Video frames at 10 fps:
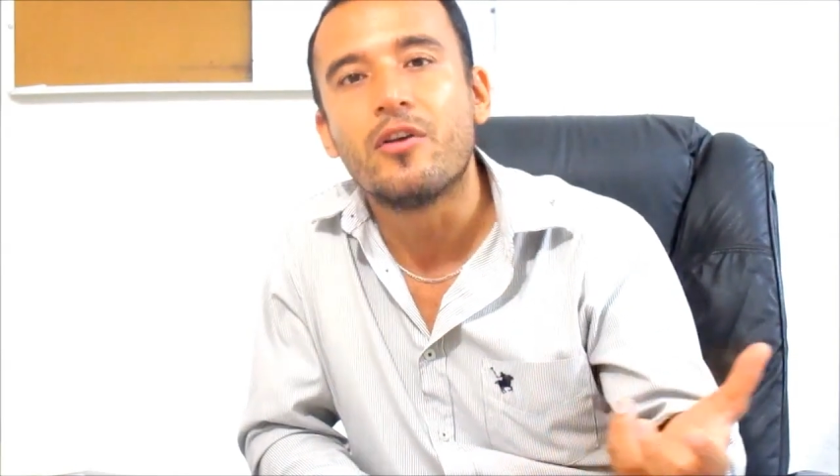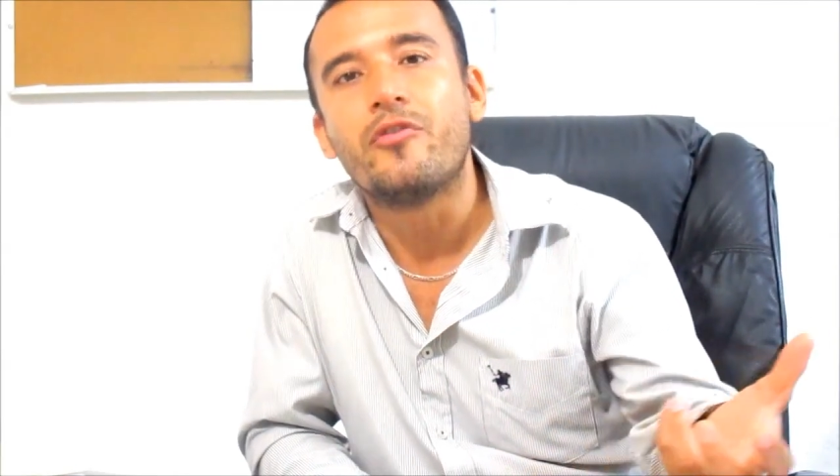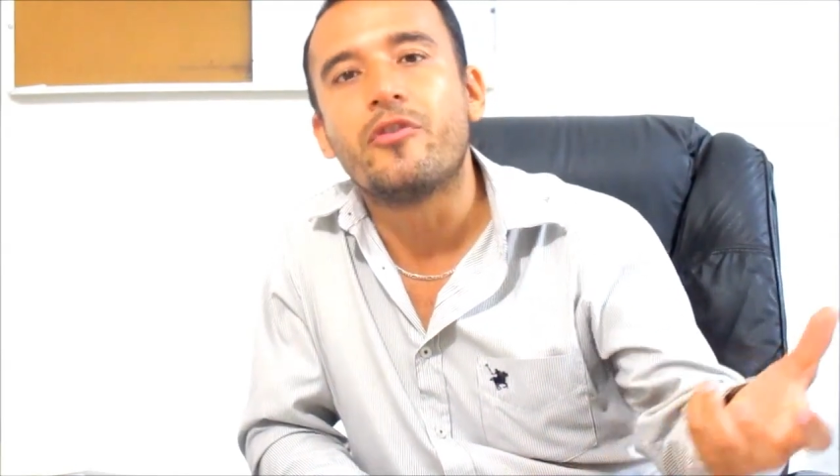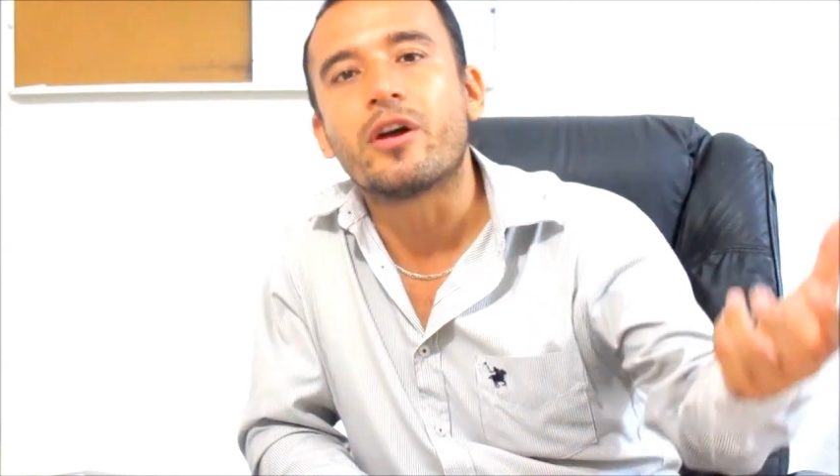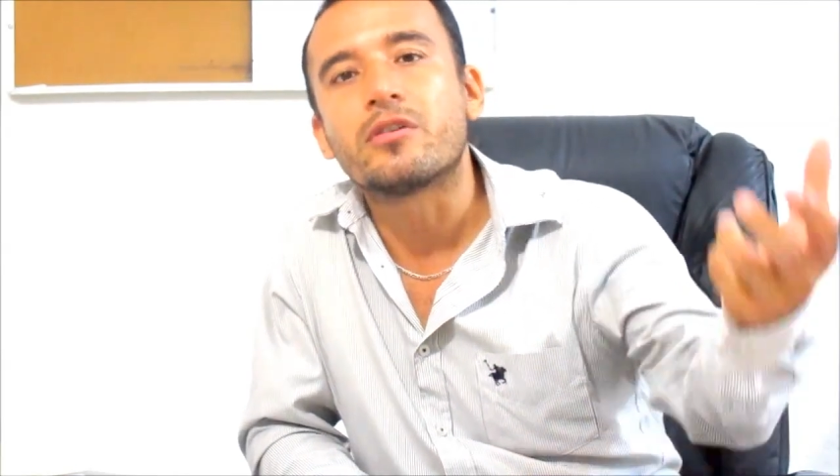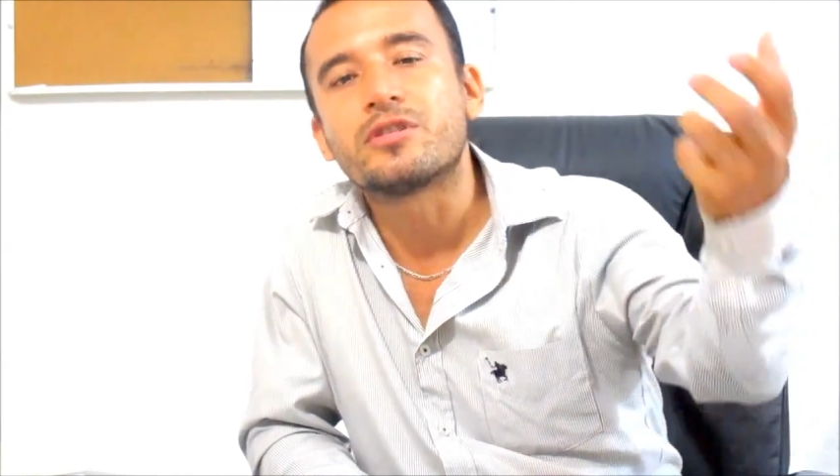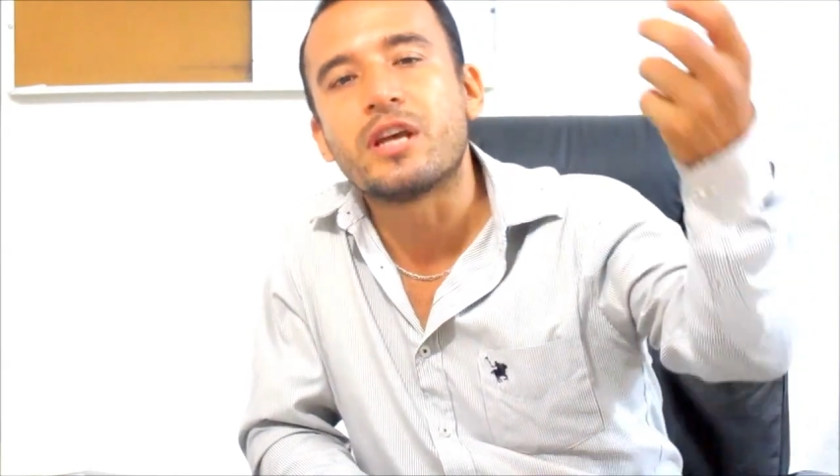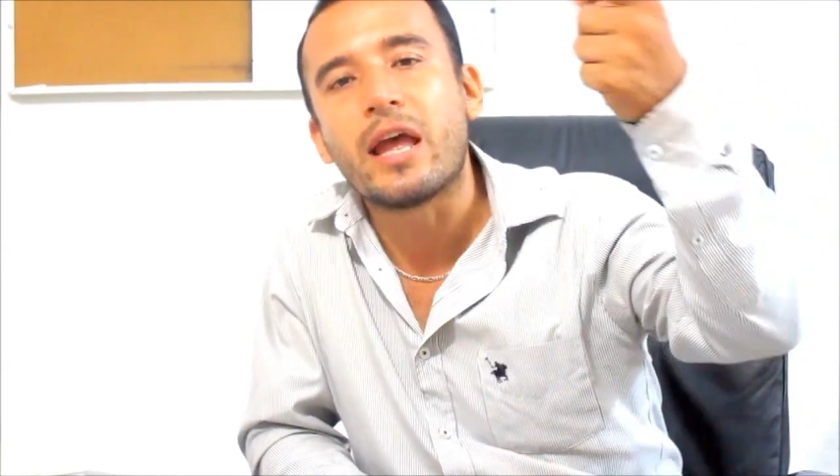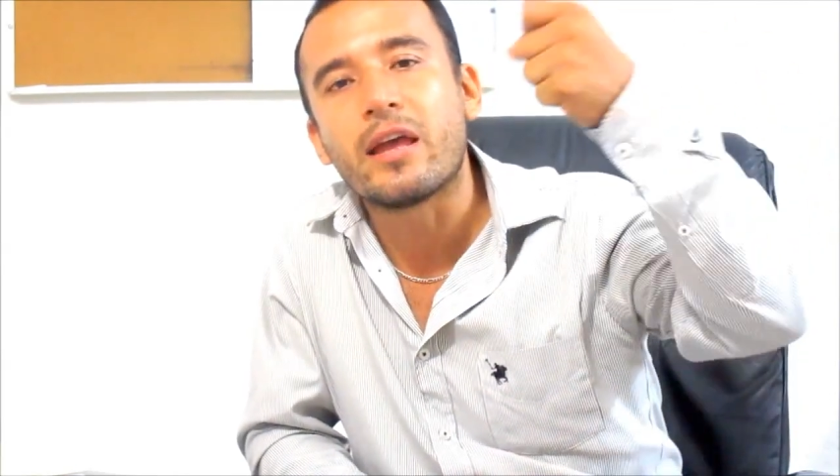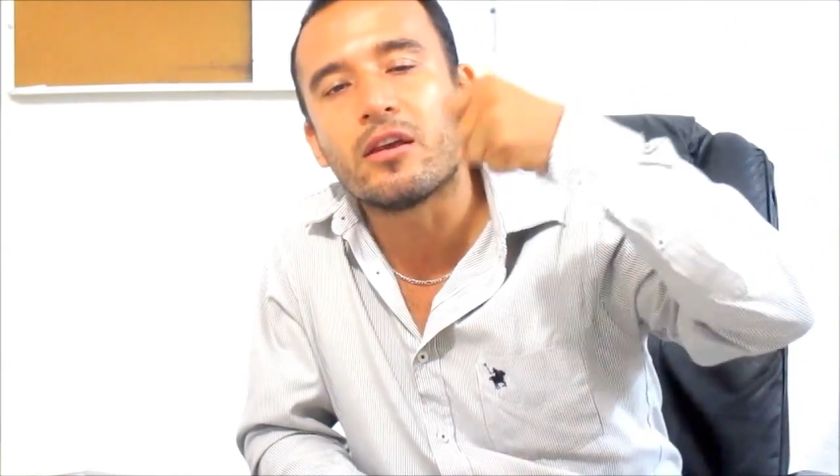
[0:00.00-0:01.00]
they're
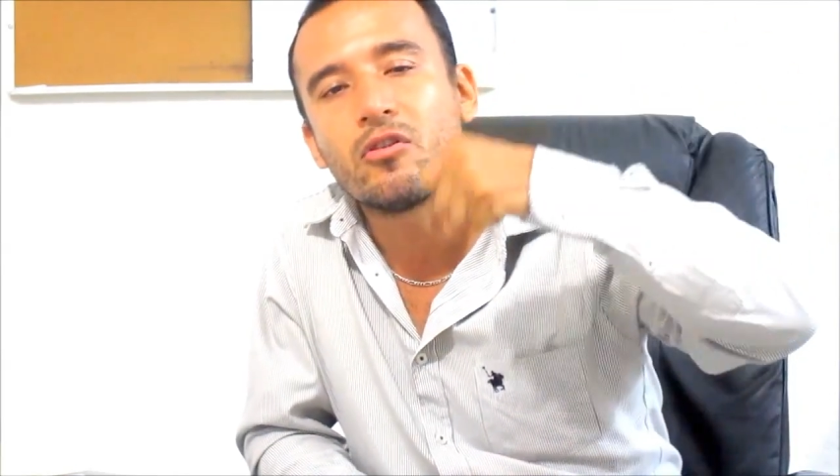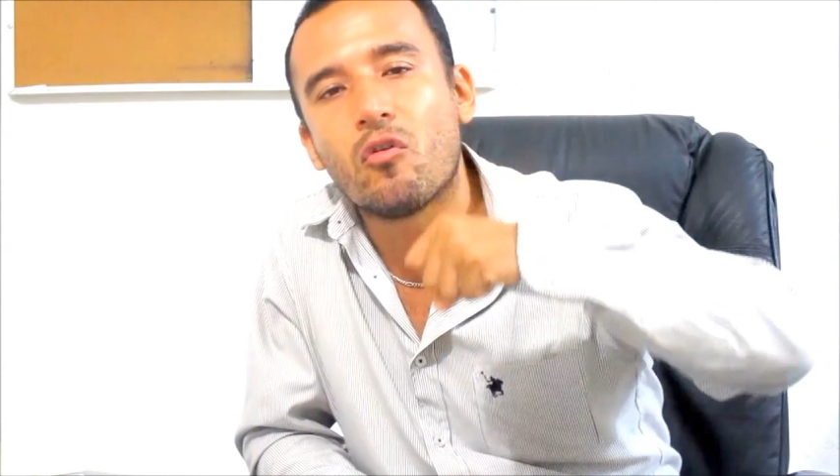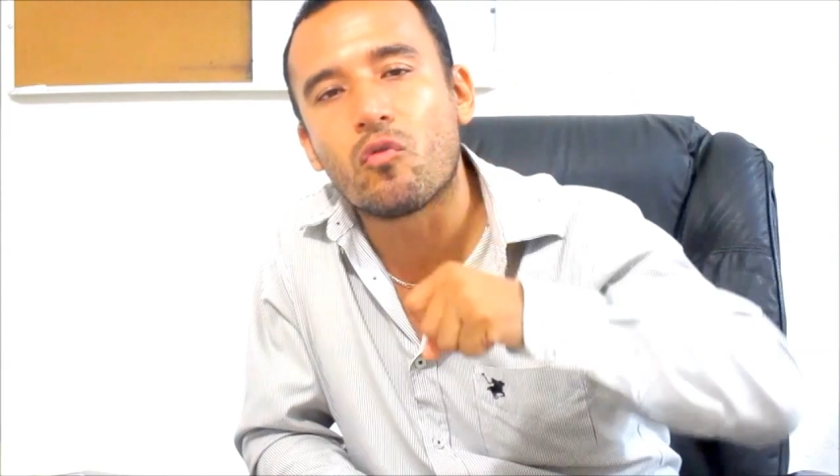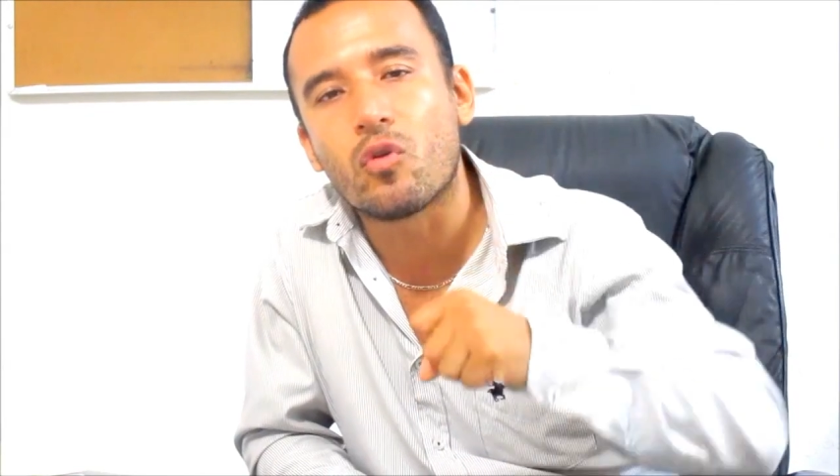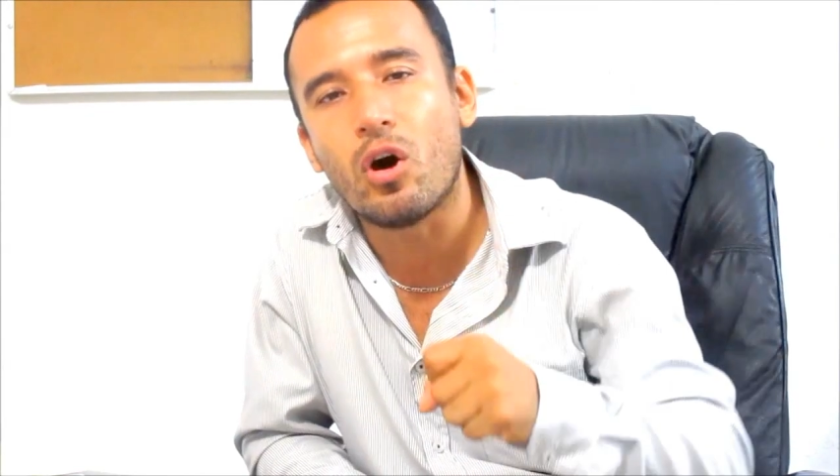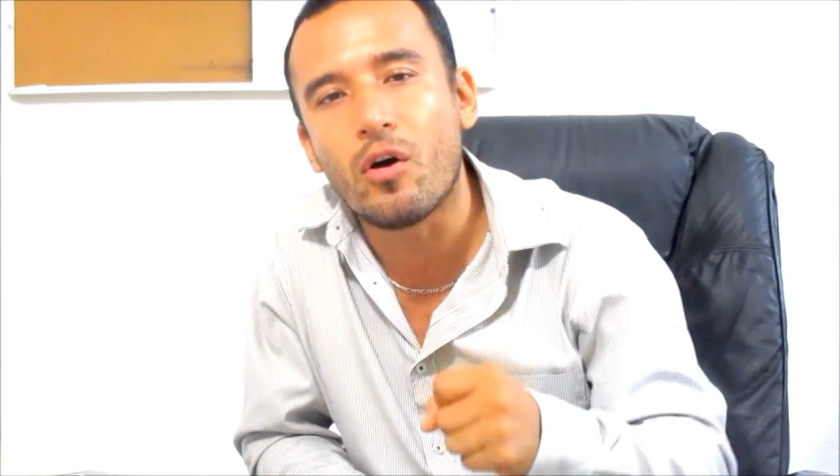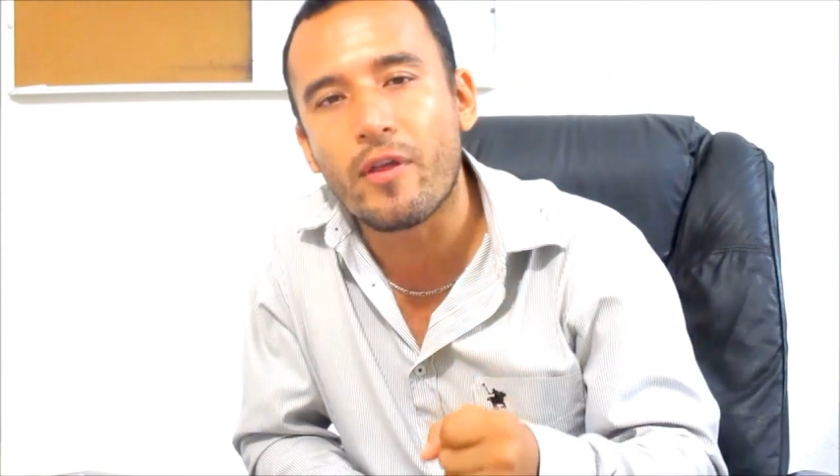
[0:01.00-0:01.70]
taking over all